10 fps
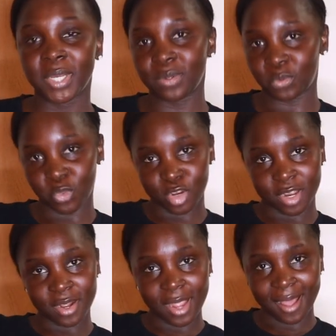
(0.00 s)
but
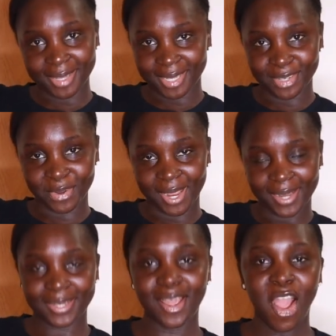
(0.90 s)
we're gonna
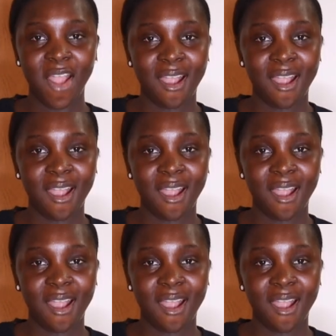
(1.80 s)
concentrate